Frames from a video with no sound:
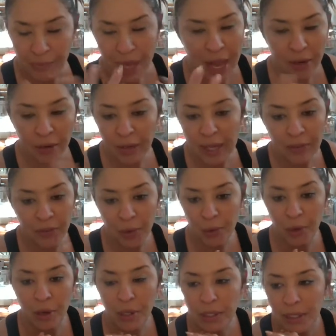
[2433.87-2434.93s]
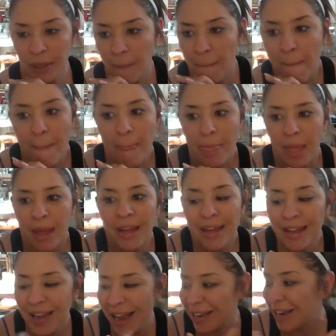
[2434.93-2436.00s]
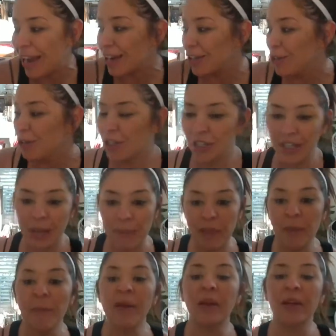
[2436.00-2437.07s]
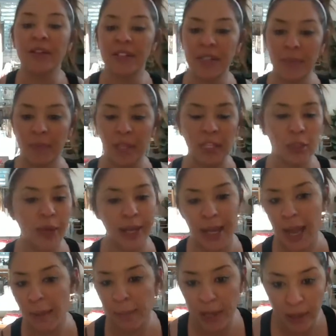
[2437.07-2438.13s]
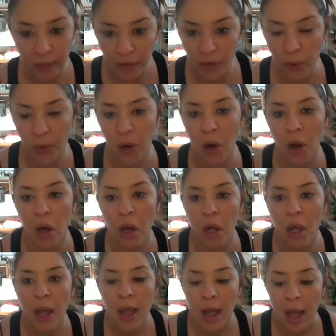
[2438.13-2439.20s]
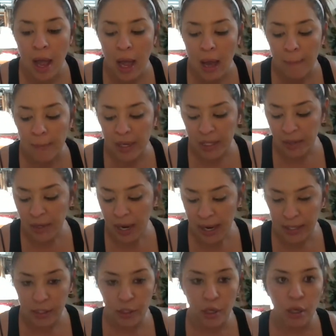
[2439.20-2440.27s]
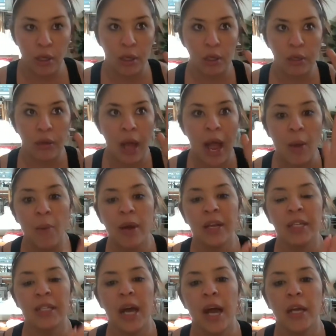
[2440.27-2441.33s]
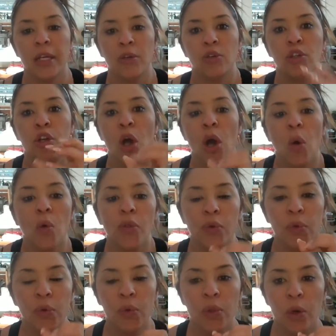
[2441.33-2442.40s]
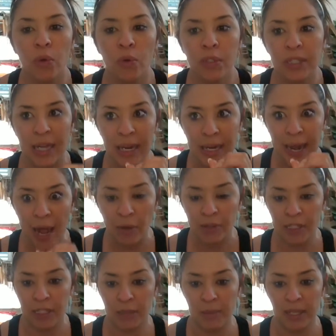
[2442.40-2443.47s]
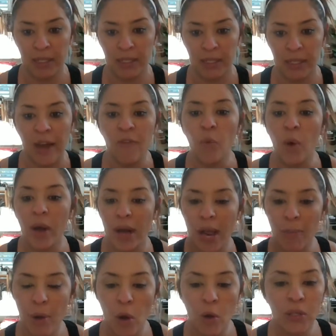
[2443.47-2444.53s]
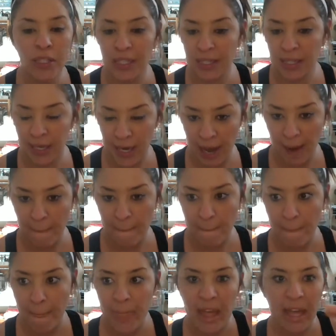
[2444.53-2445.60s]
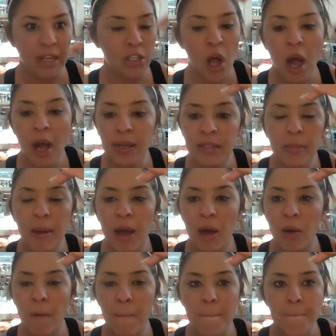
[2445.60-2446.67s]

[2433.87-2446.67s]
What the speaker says: I don't like phone calls. I usually am in the middle of something, so I can't be on the phone call. But you guys, I want to tell you, go through those announcements of what I posted today. It talks about